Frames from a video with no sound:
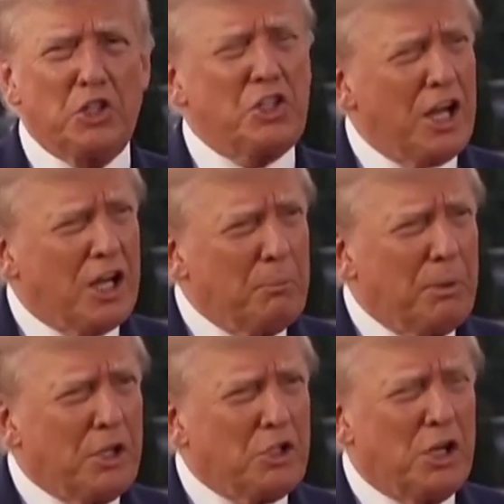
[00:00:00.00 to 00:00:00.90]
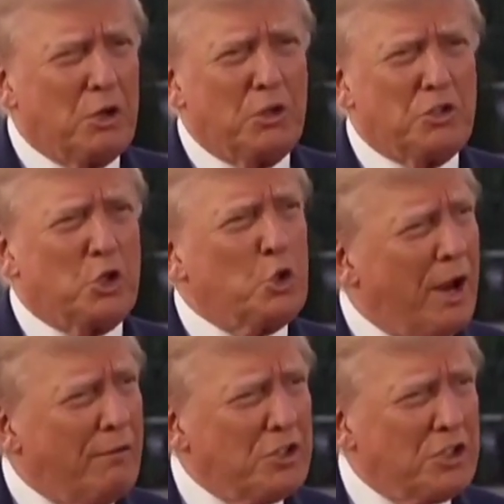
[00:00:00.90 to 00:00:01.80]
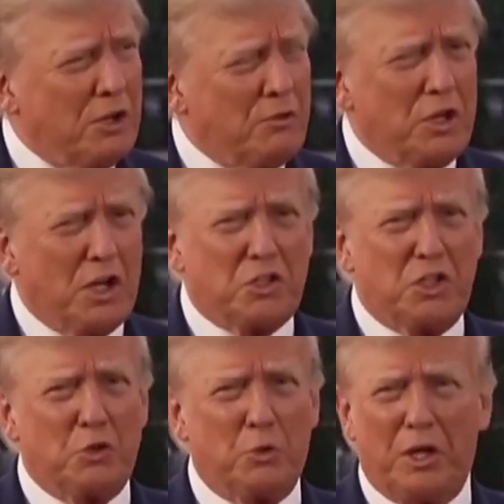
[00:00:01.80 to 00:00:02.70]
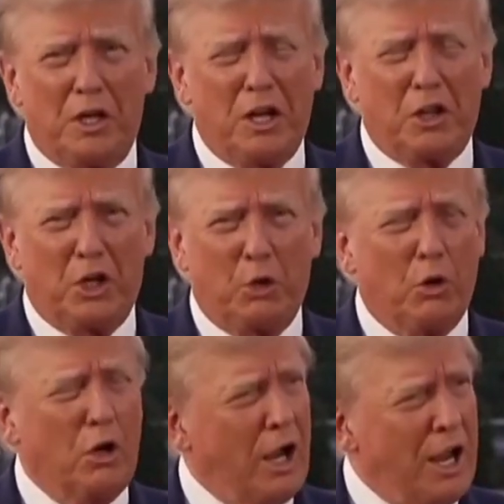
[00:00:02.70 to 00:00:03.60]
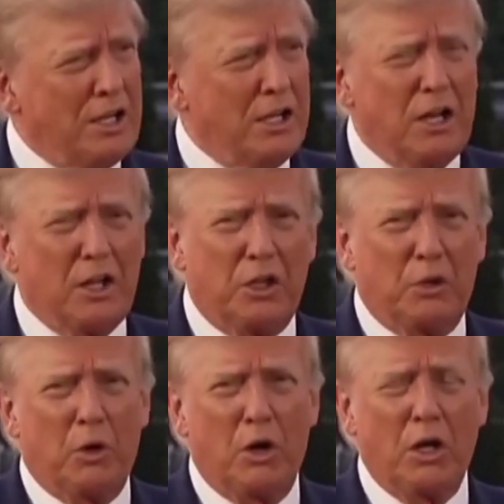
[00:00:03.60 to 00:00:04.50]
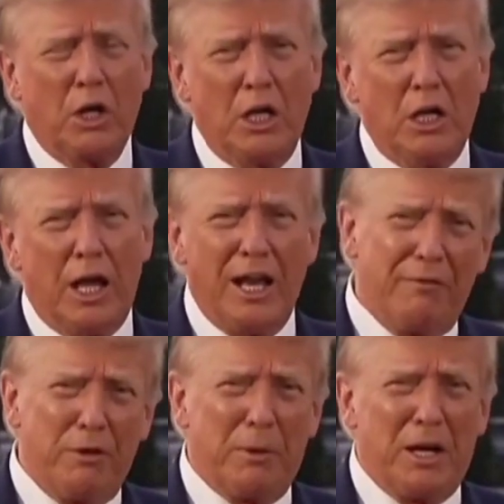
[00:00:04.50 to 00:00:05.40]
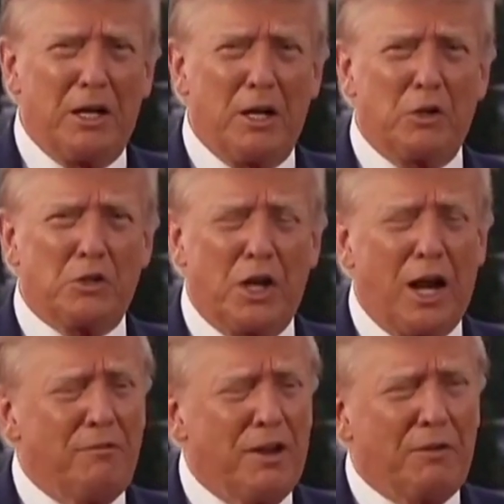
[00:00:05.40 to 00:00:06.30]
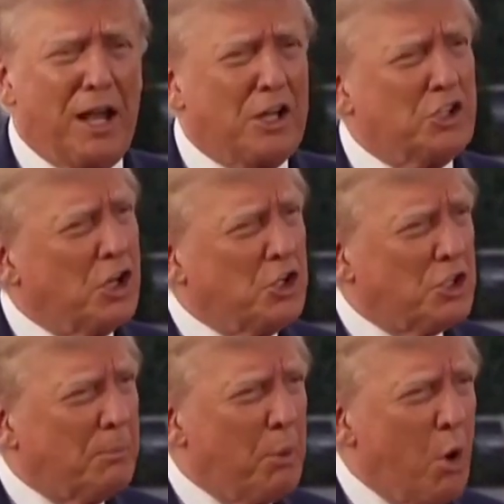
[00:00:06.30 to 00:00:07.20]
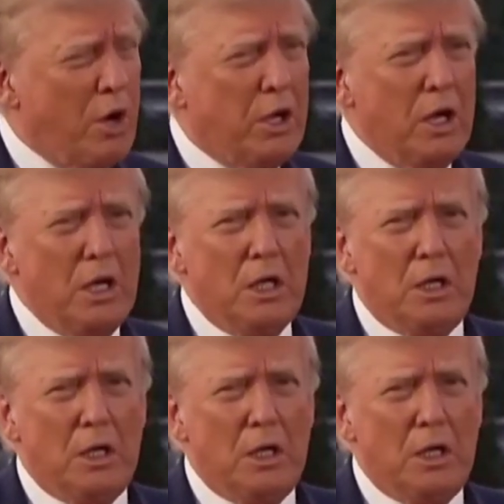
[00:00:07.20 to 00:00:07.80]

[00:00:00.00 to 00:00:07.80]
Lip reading: has taken place here is a travesty of justice. We did nothing wrong. I did nothing wrong. And everybody knows it. I've never had such support.